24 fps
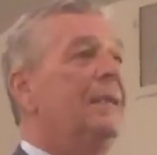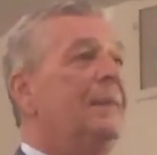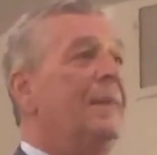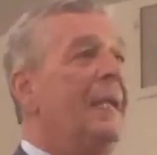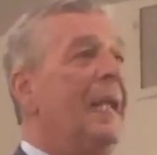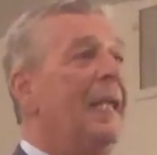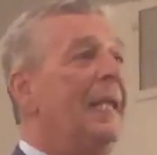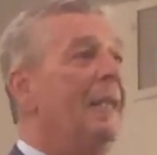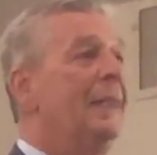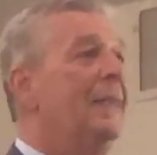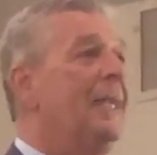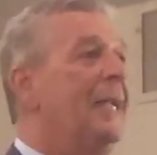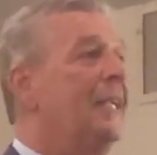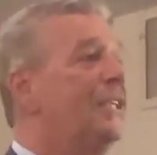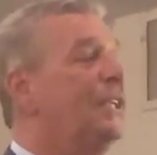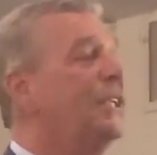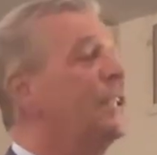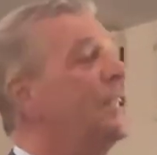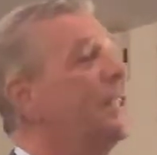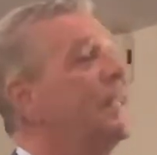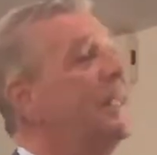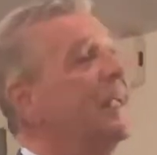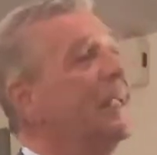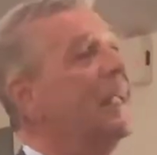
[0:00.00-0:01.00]
They
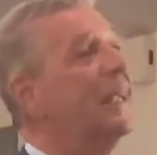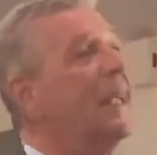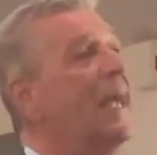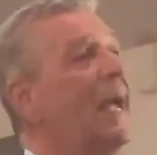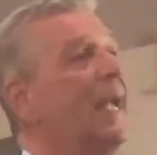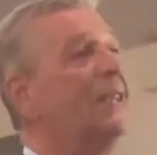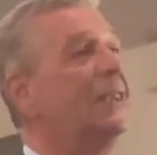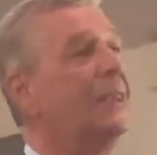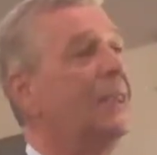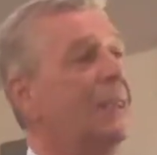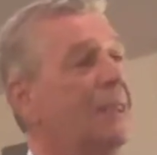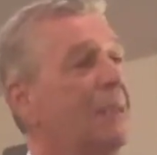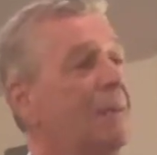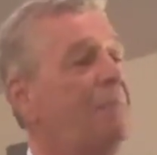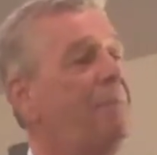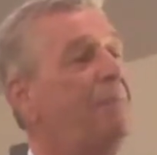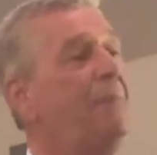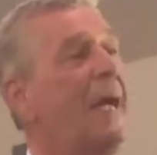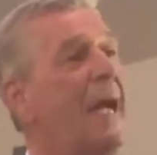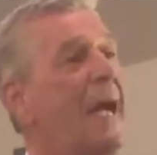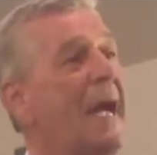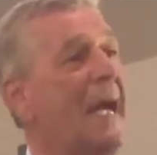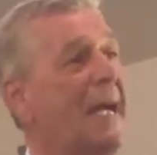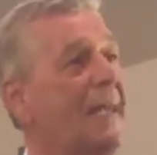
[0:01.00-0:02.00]
just didn't like the
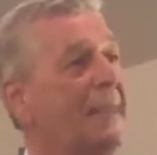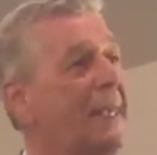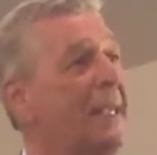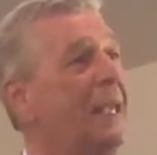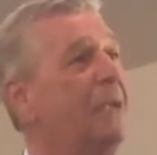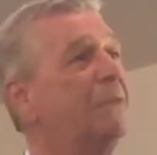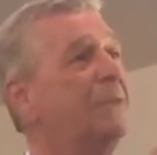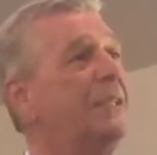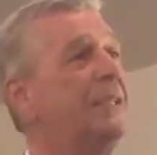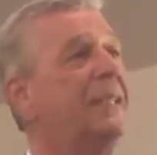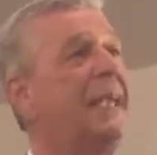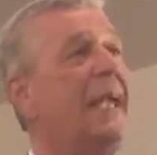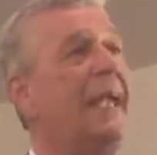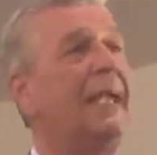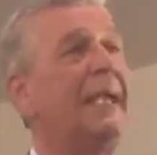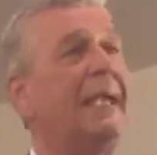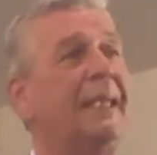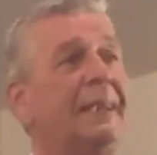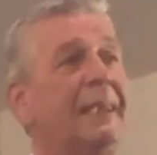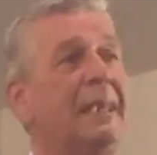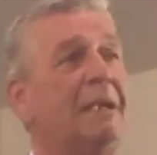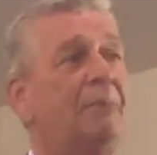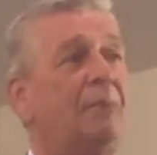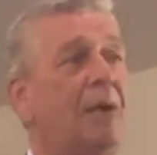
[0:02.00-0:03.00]
path he was
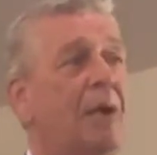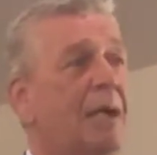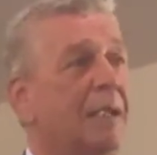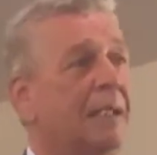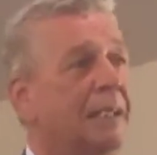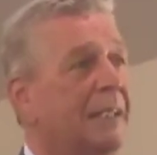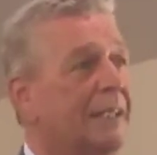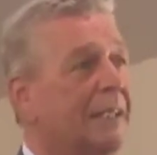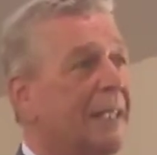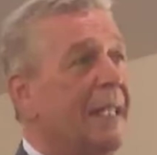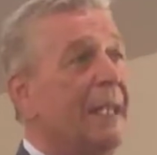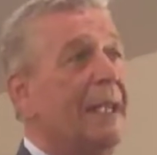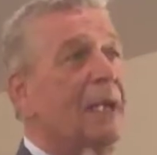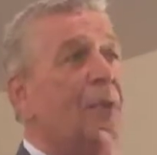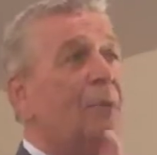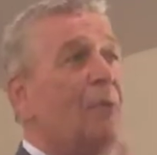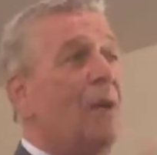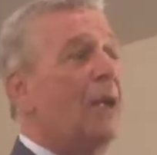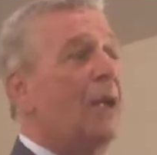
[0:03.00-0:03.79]
taking them on, because they didn't